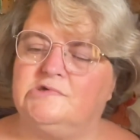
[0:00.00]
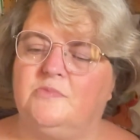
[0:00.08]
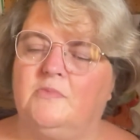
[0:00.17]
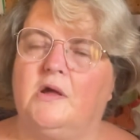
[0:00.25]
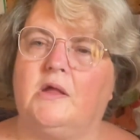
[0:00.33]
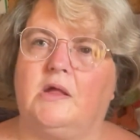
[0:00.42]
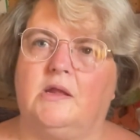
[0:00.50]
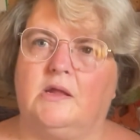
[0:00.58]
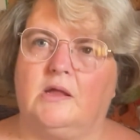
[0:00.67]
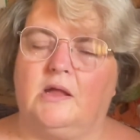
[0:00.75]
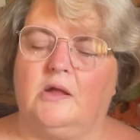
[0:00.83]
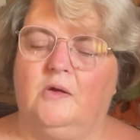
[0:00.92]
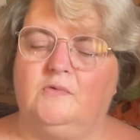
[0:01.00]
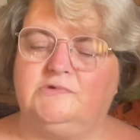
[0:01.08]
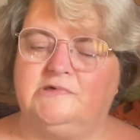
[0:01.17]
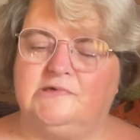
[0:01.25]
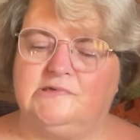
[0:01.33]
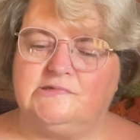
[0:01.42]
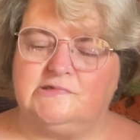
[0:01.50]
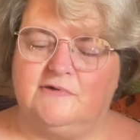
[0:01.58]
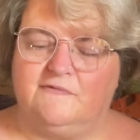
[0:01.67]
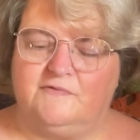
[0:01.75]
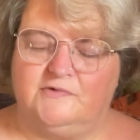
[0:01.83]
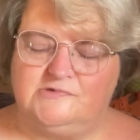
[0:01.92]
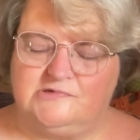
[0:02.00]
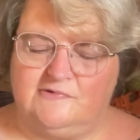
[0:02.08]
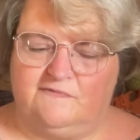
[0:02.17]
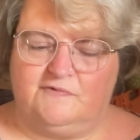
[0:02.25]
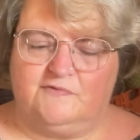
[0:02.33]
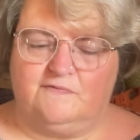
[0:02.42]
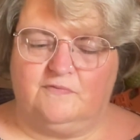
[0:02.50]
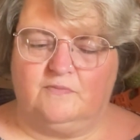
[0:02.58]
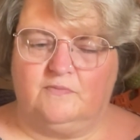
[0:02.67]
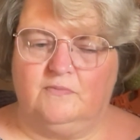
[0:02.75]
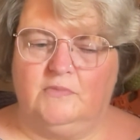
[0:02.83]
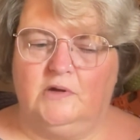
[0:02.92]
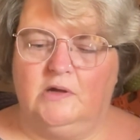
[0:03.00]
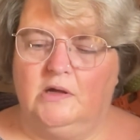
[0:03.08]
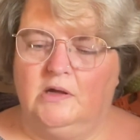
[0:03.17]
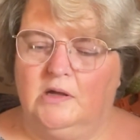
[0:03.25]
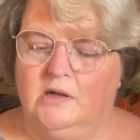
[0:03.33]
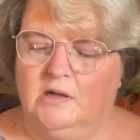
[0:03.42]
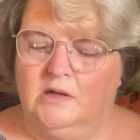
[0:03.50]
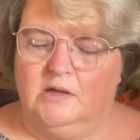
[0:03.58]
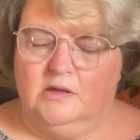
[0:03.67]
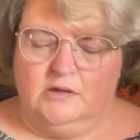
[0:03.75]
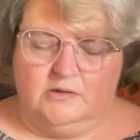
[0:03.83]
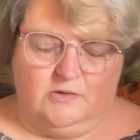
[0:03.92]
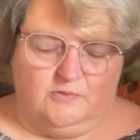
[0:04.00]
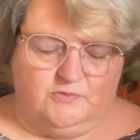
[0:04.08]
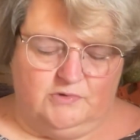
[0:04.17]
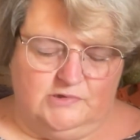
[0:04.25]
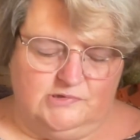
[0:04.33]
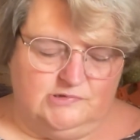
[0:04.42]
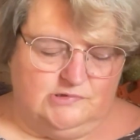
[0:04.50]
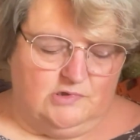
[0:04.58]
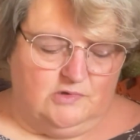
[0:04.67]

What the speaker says: you might get cold ears if you suffered from coldness.